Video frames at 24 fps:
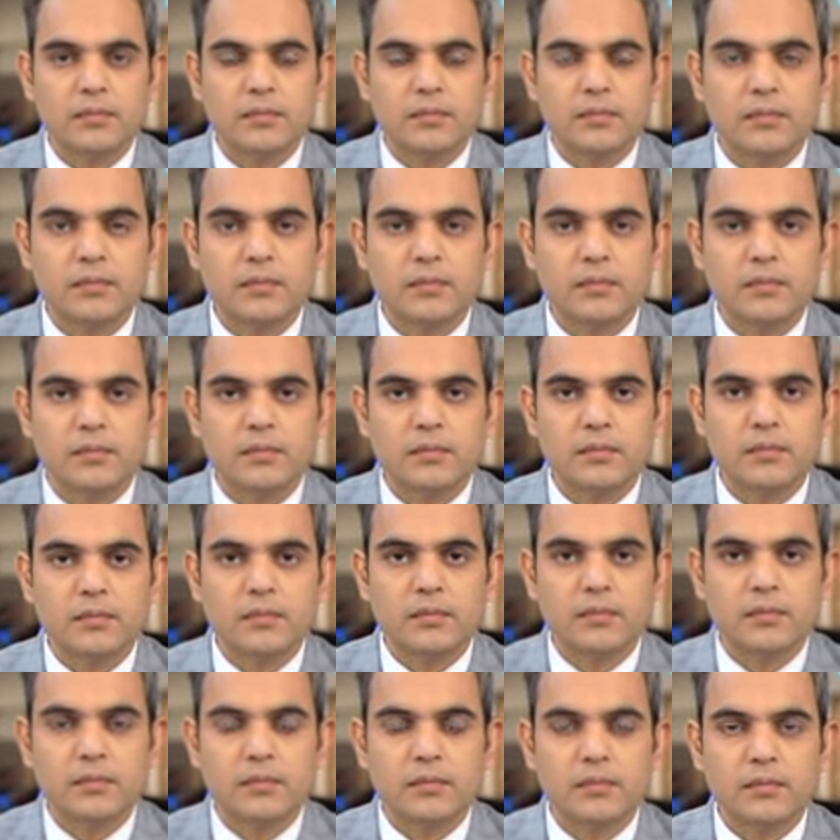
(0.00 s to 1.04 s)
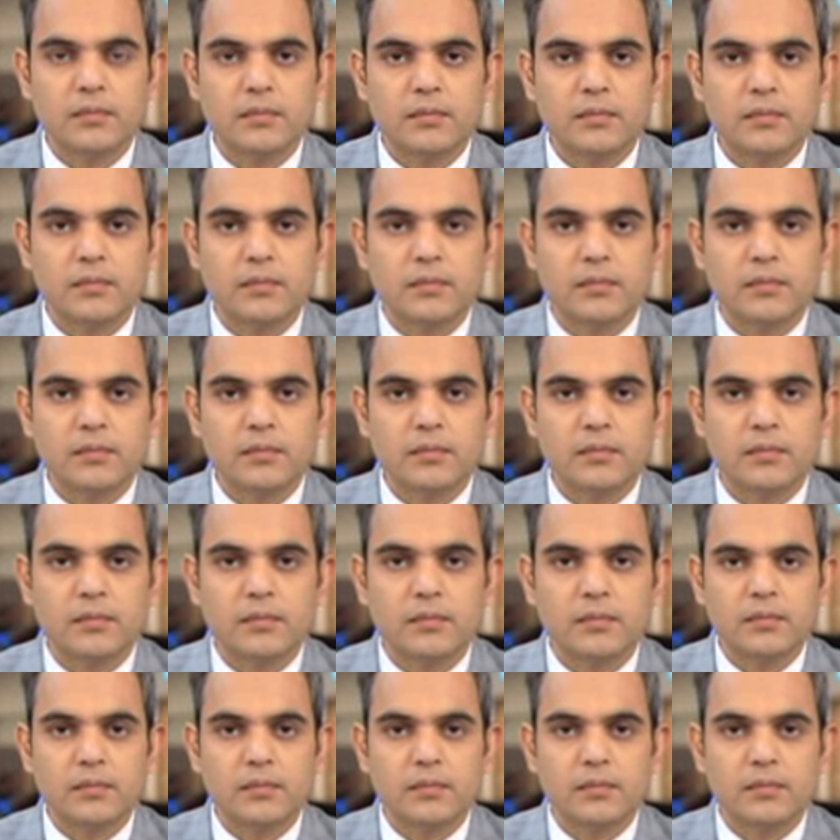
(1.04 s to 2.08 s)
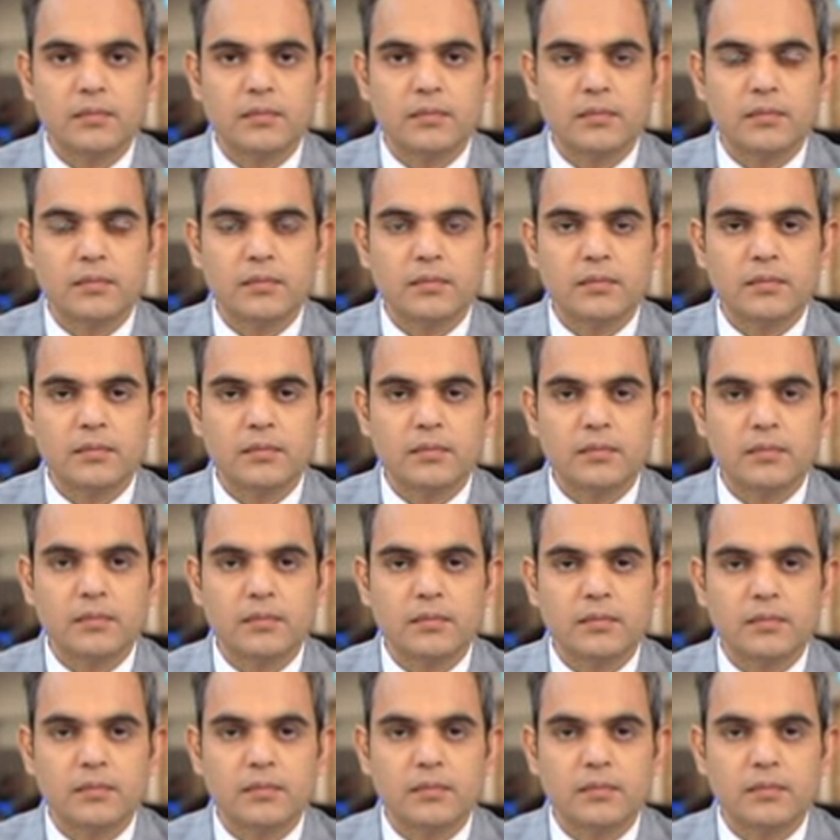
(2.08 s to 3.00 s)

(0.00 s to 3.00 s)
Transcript: (silent)